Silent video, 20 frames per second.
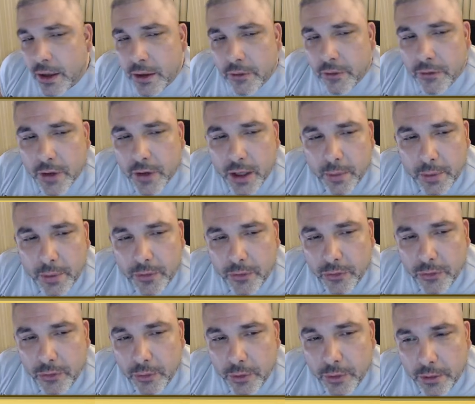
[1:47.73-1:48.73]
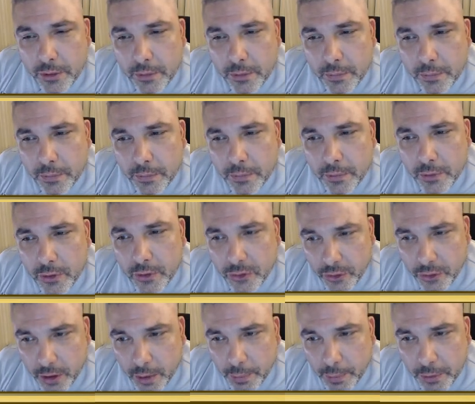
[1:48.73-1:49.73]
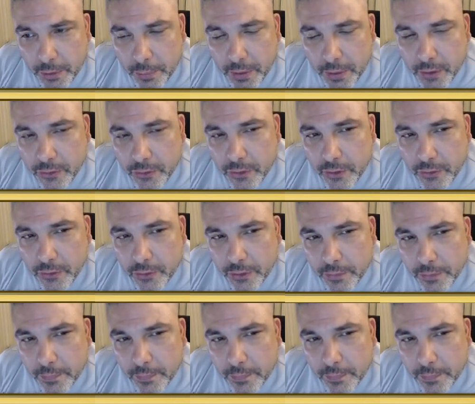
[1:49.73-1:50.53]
forget about the strudel. Let's talk about the basics.